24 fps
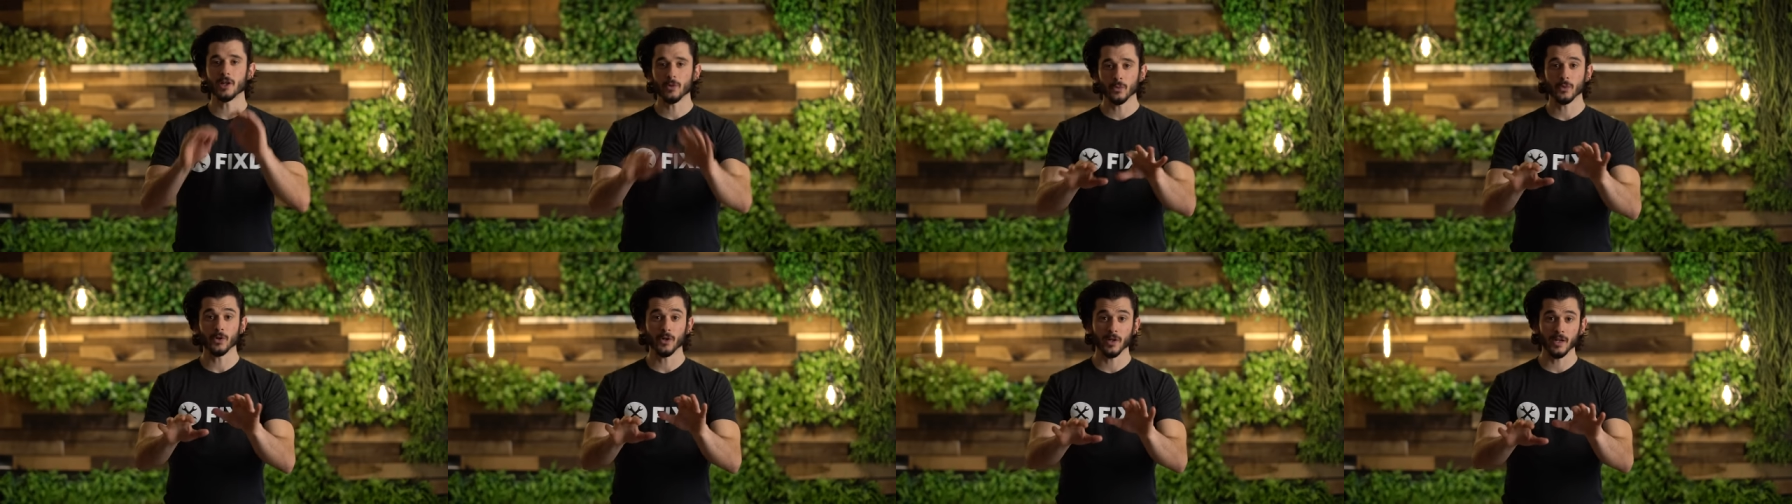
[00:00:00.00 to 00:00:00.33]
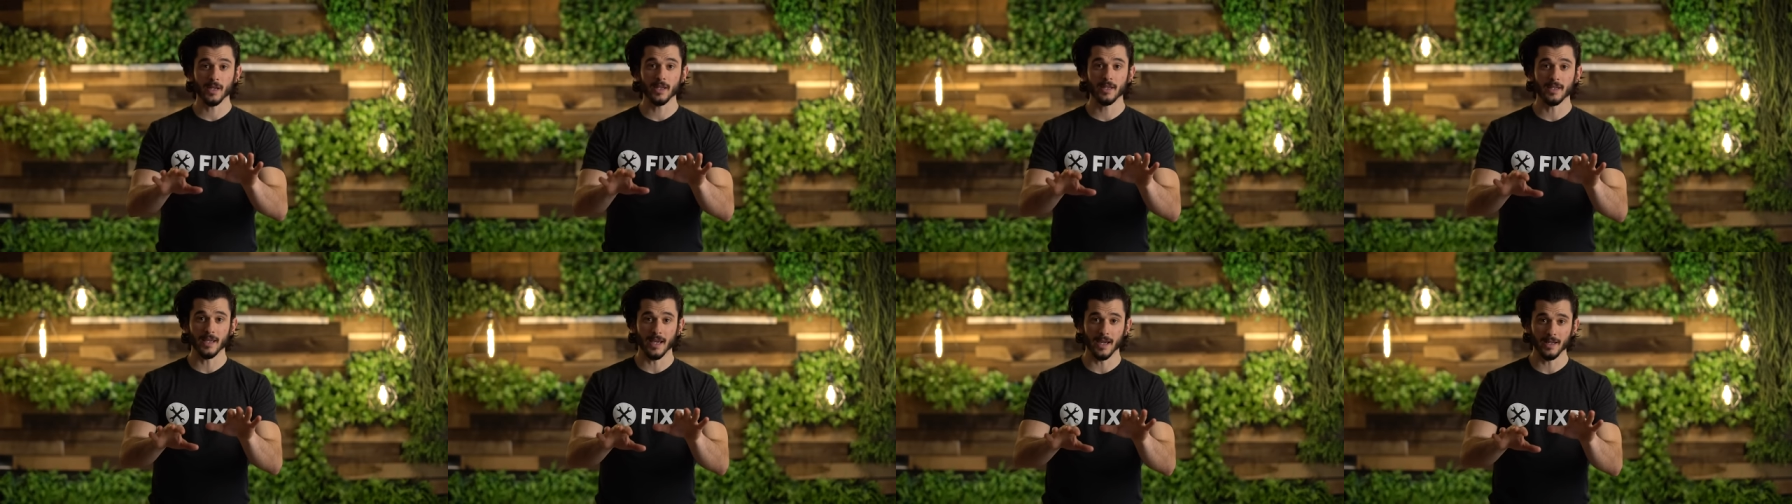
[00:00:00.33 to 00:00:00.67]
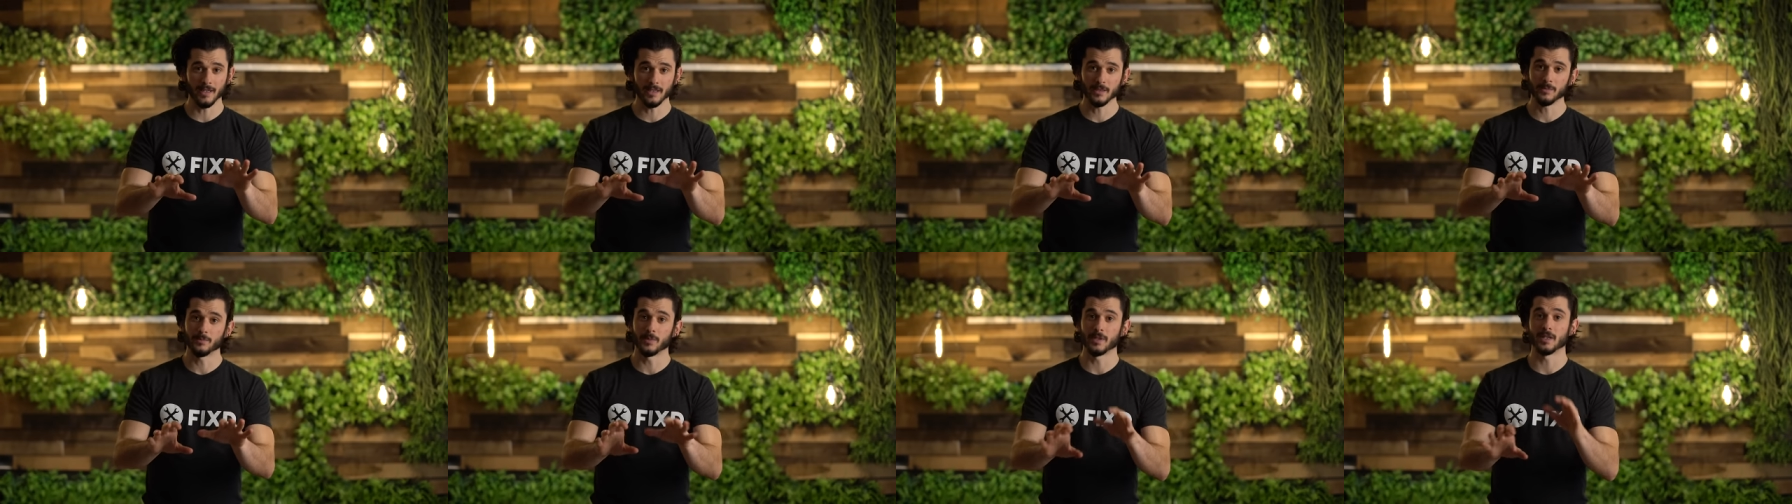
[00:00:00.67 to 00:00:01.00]
start worrying
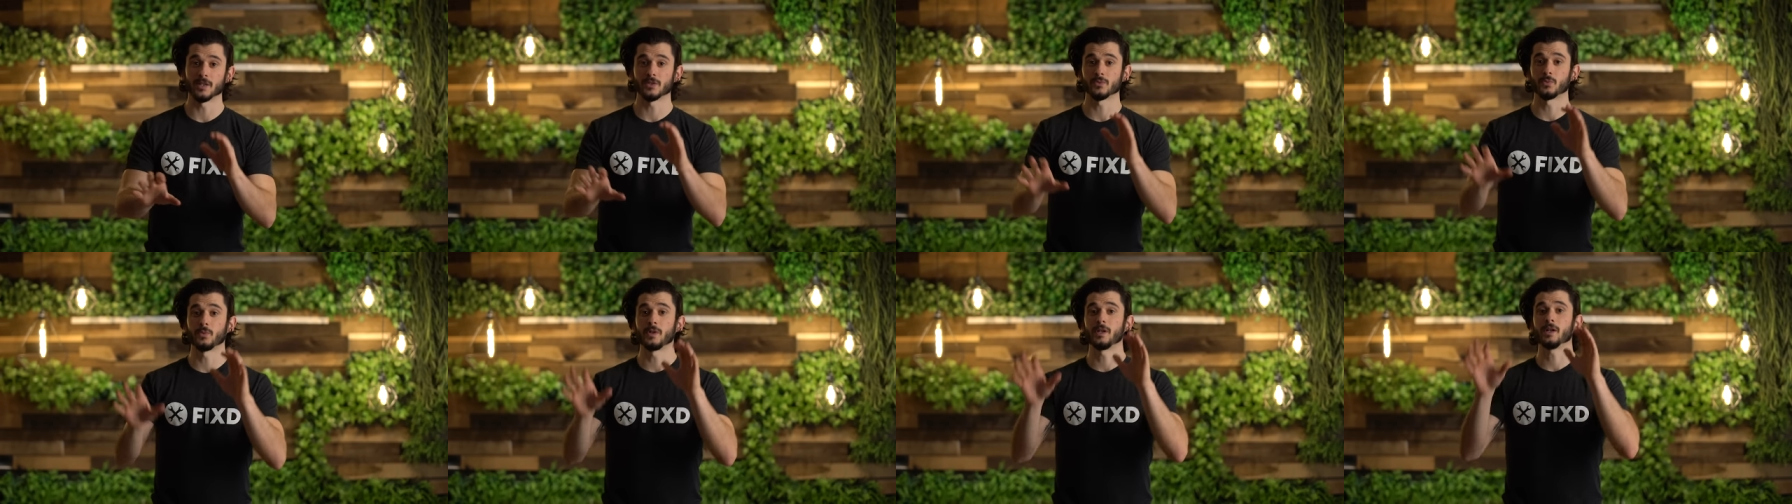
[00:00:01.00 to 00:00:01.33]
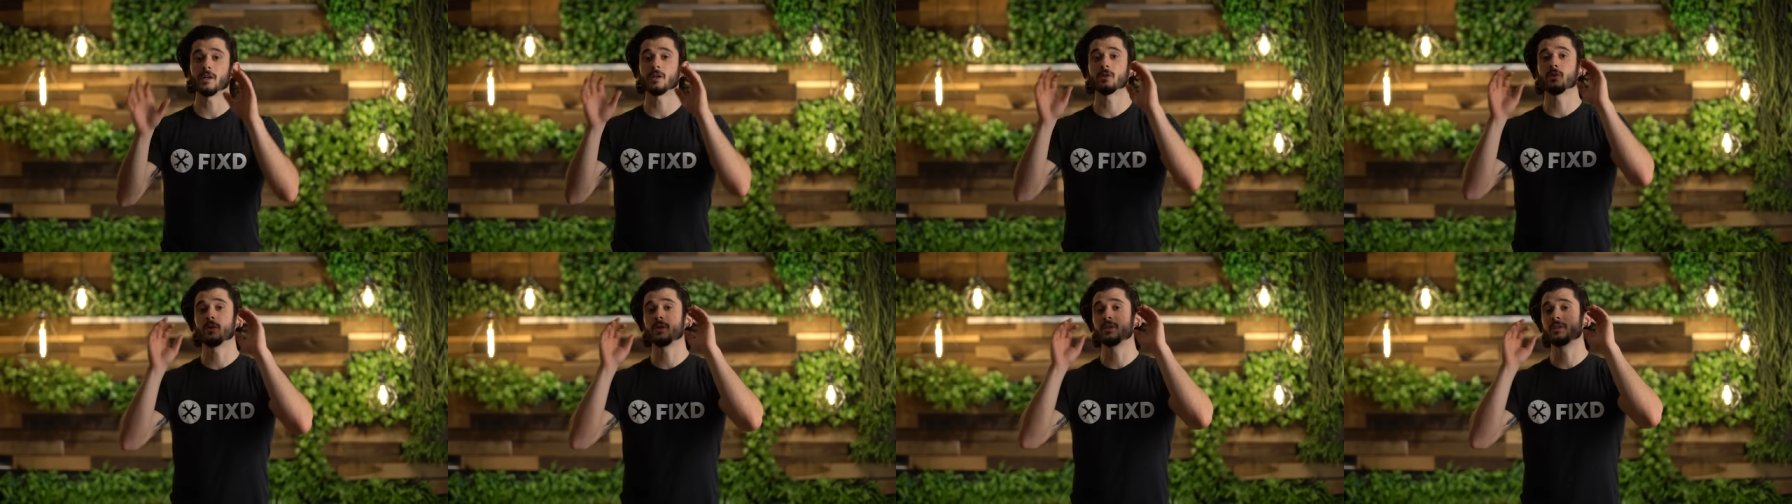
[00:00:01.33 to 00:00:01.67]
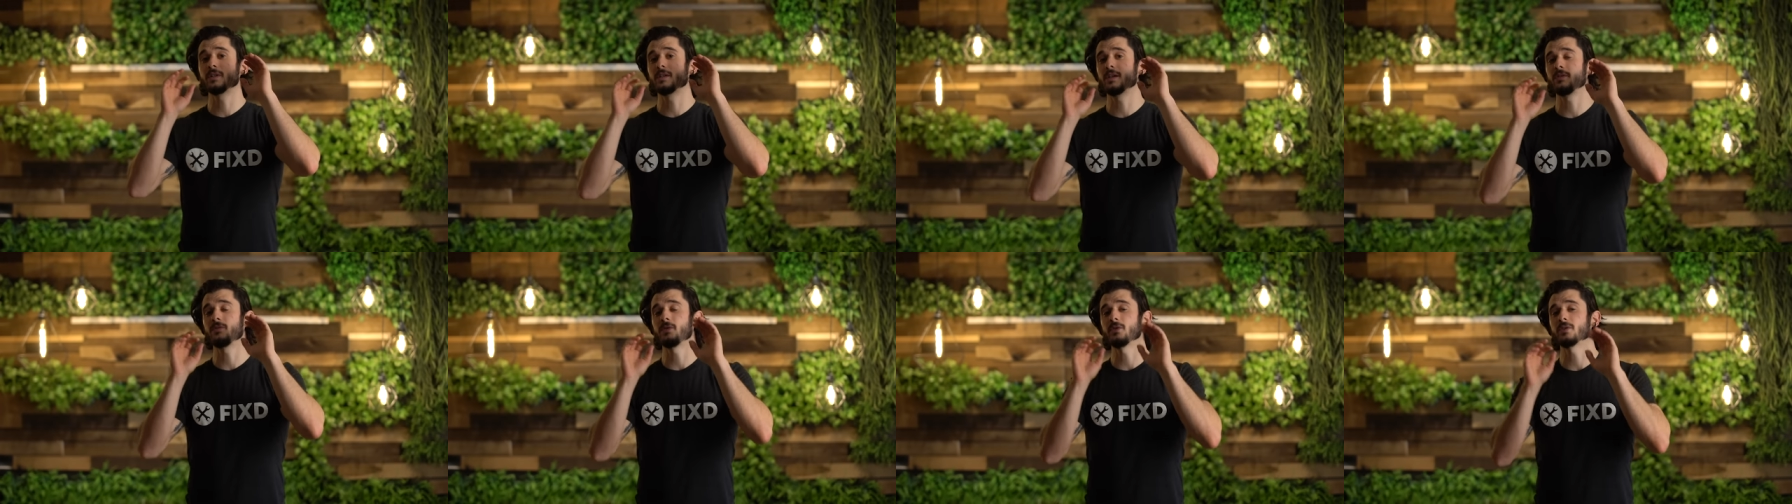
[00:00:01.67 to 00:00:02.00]
yet, because we are going
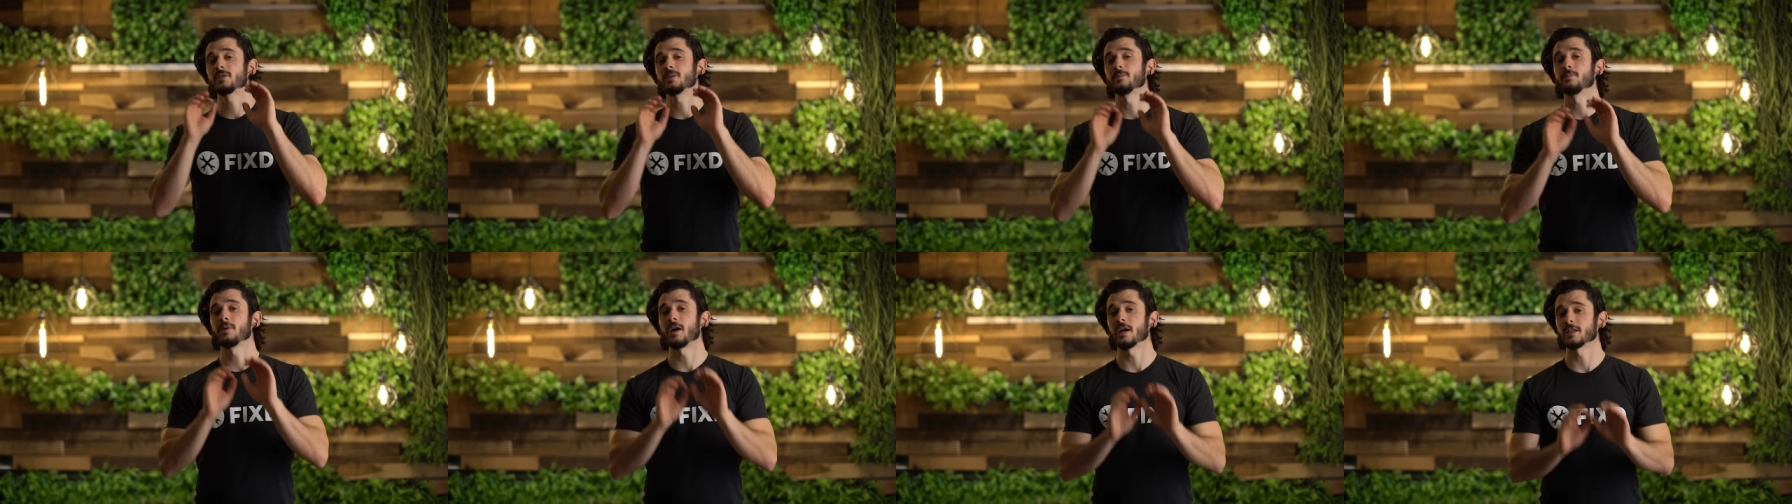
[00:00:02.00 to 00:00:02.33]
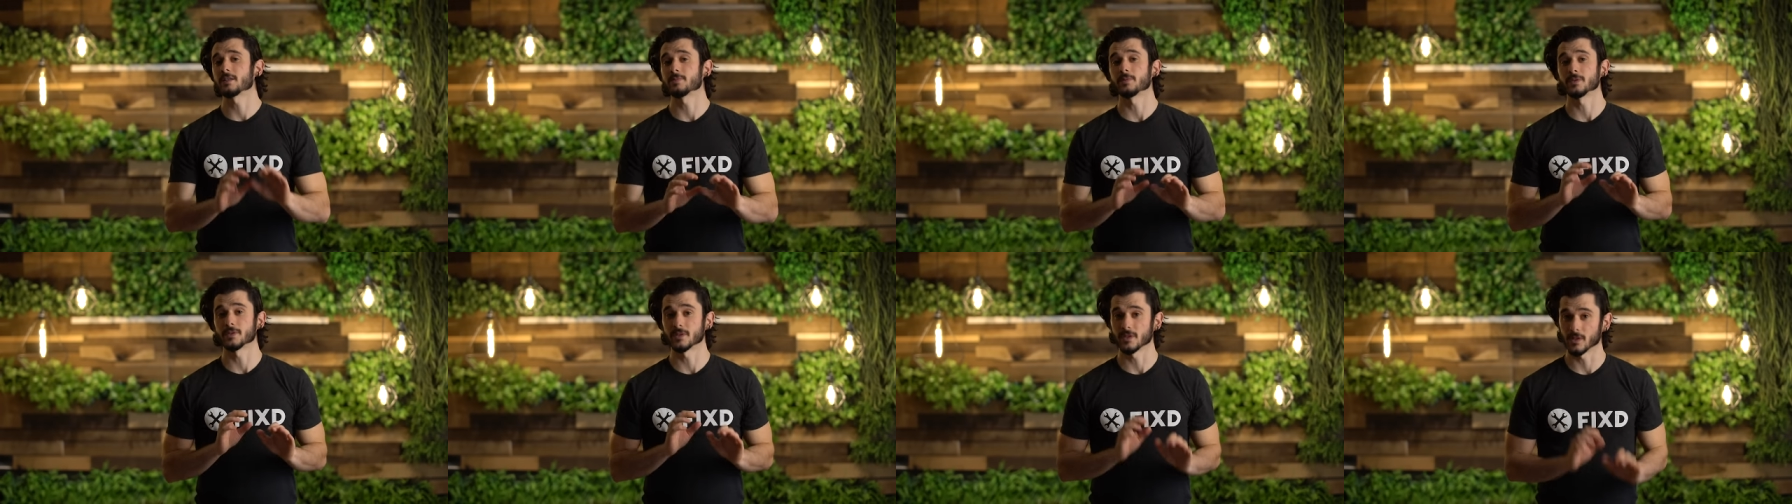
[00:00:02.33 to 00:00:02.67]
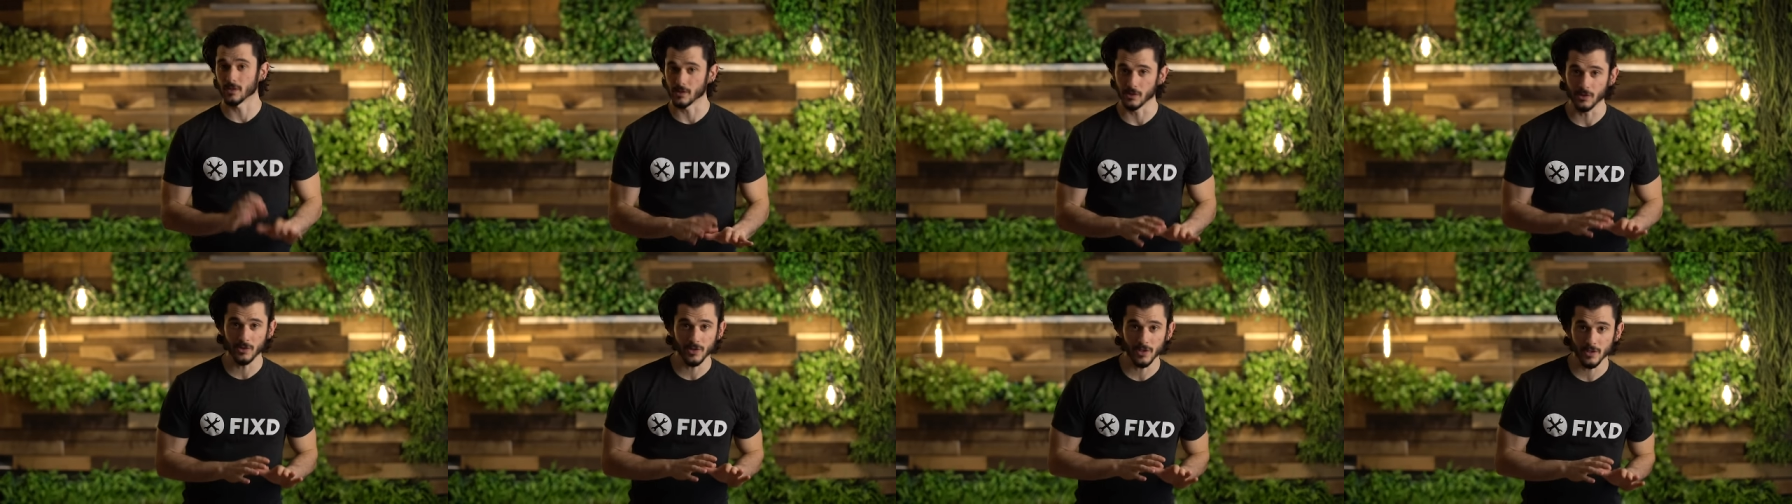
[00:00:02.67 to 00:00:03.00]
to give you some possible
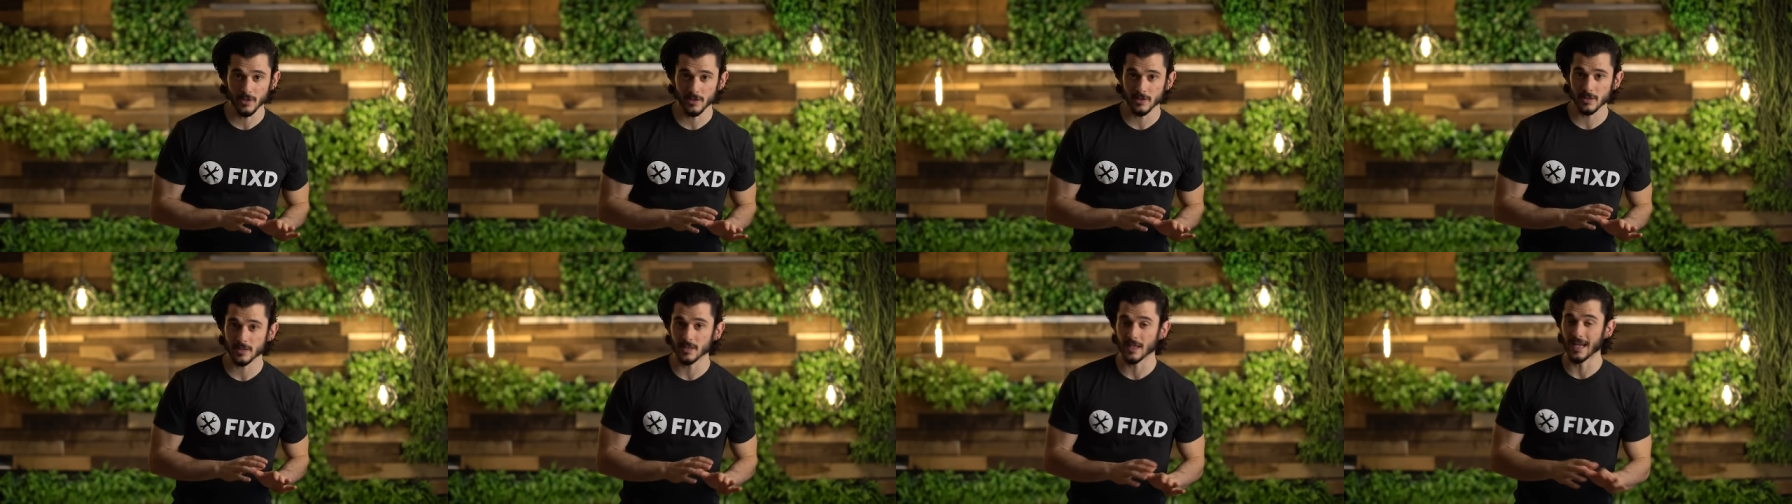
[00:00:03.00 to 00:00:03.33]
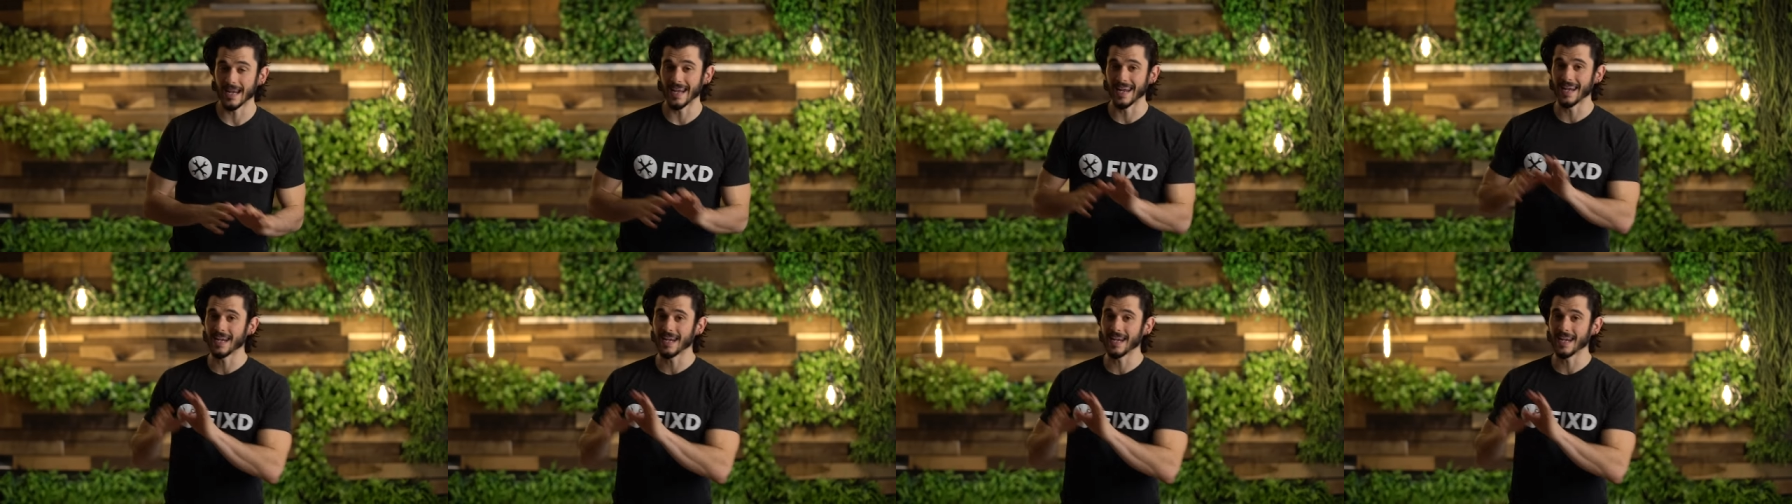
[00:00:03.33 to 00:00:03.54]
solutions